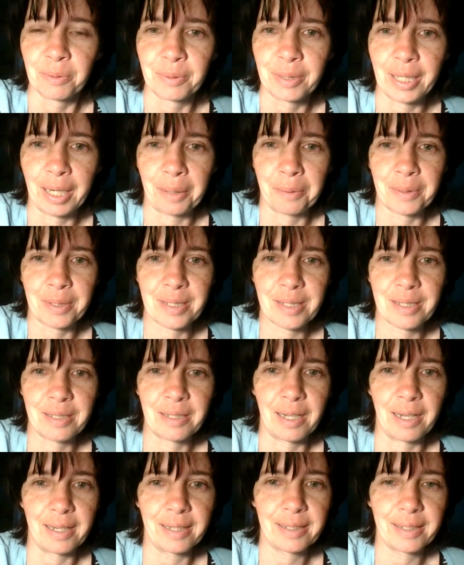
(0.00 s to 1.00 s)
When I was
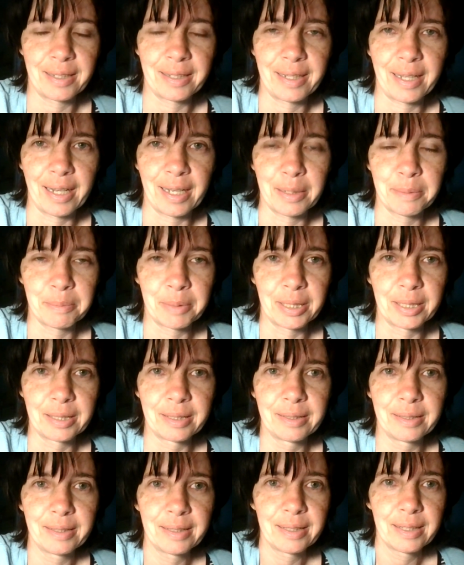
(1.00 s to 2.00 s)
not an
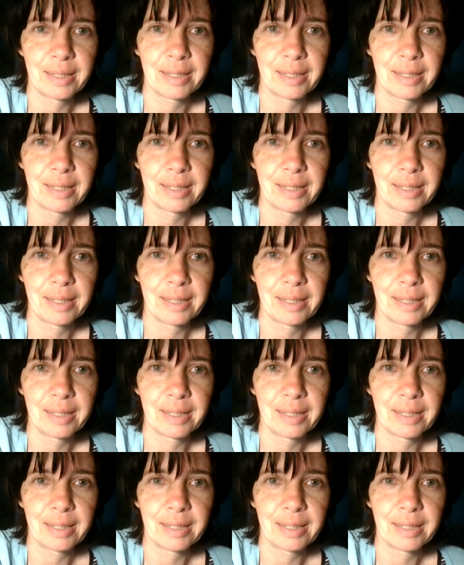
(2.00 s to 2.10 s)
admin,